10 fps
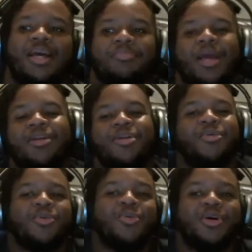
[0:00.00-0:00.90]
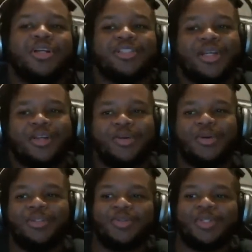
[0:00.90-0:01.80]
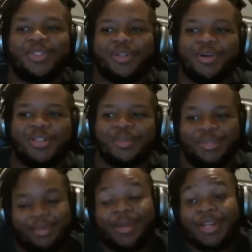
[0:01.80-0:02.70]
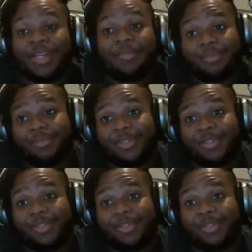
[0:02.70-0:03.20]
I don't know what the word is, like loyal to each other on so they seem like a team.